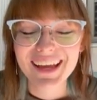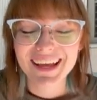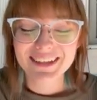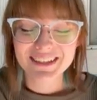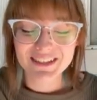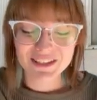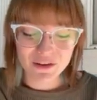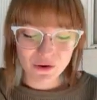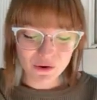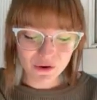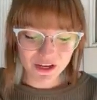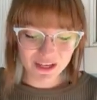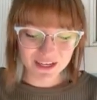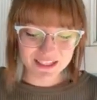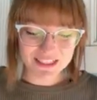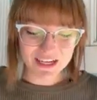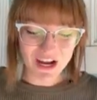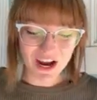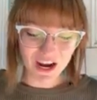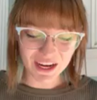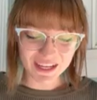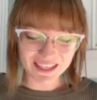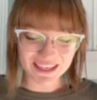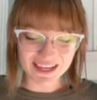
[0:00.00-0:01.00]
So good
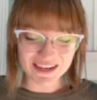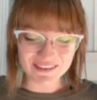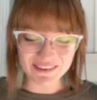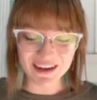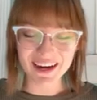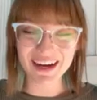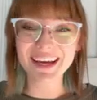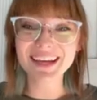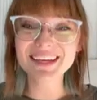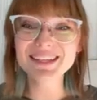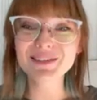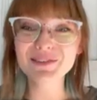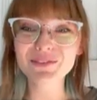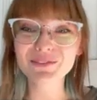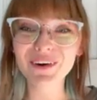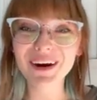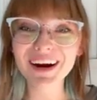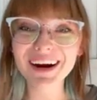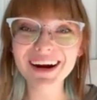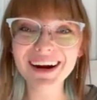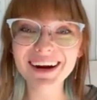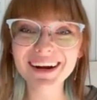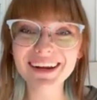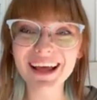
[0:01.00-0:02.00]
talking about his
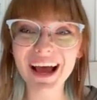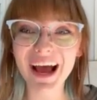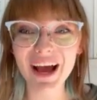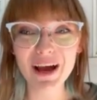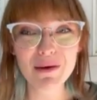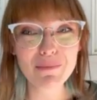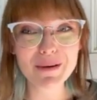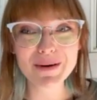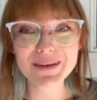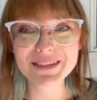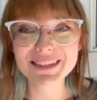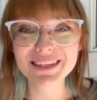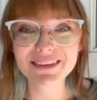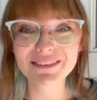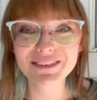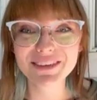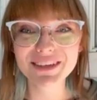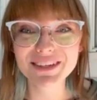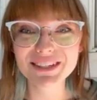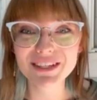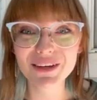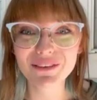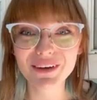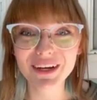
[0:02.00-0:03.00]
word. I personally feel
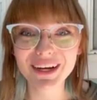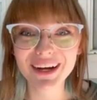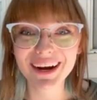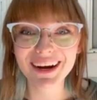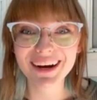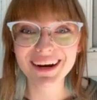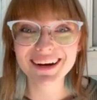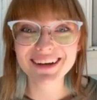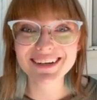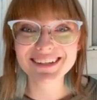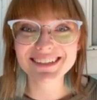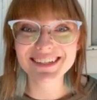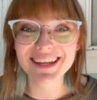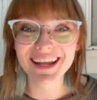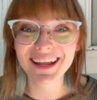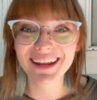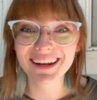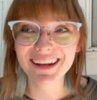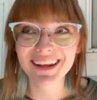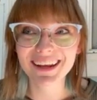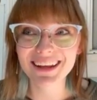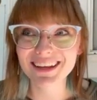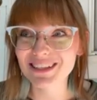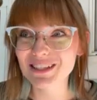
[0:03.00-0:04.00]
so encouraged
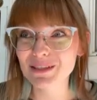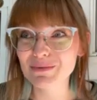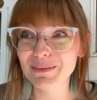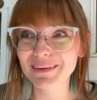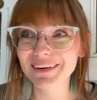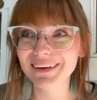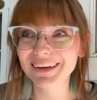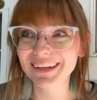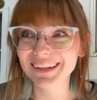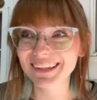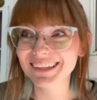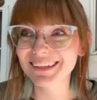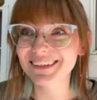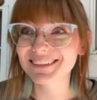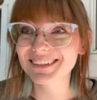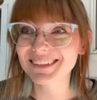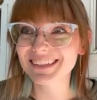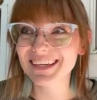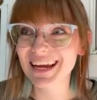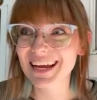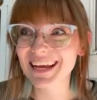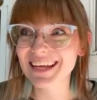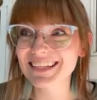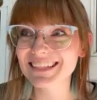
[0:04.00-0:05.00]
that his spirit lives in
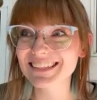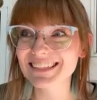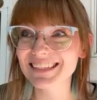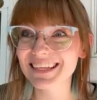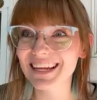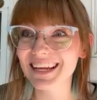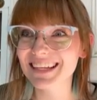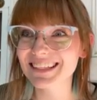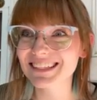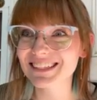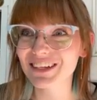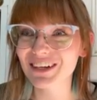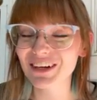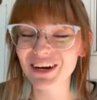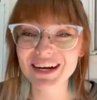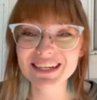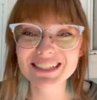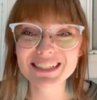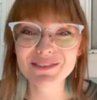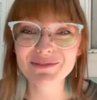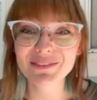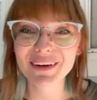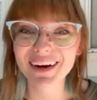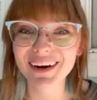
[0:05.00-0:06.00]
us. It's a
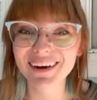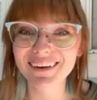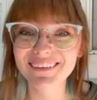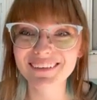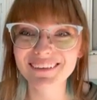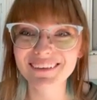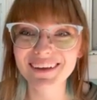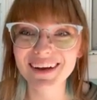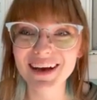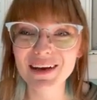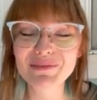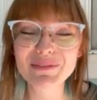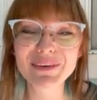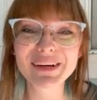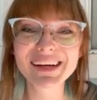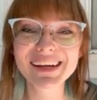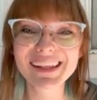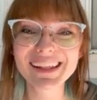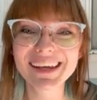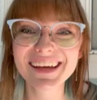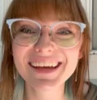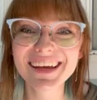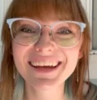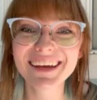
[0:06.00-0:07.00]
crazy miracle. I
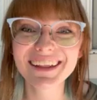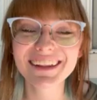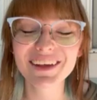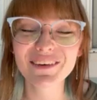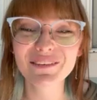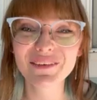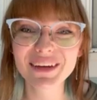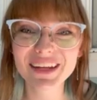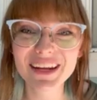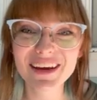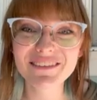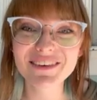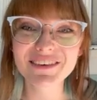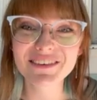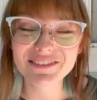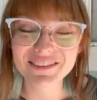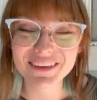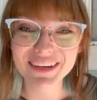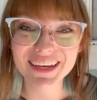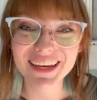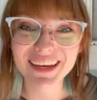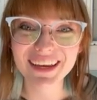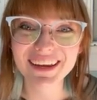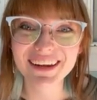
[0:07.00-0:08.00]
pray that we never
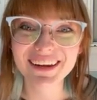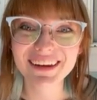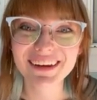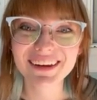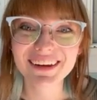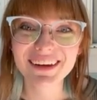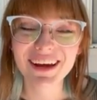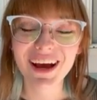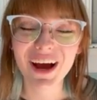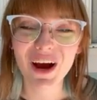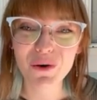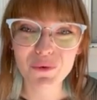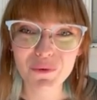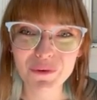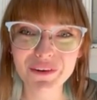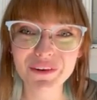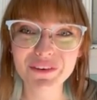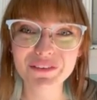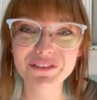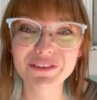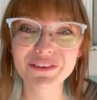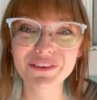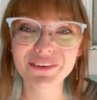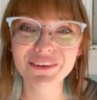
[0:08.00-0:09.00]
forget how
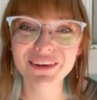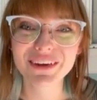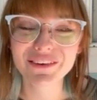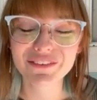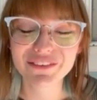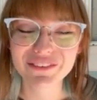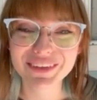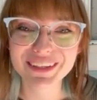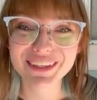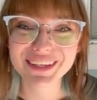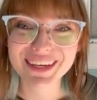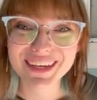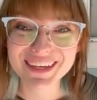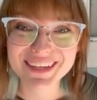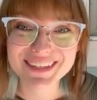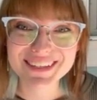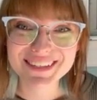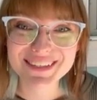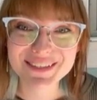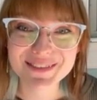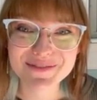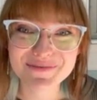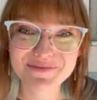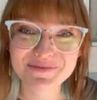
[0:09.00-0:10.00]
wonderful it really
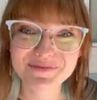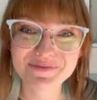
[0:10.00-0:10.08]
is.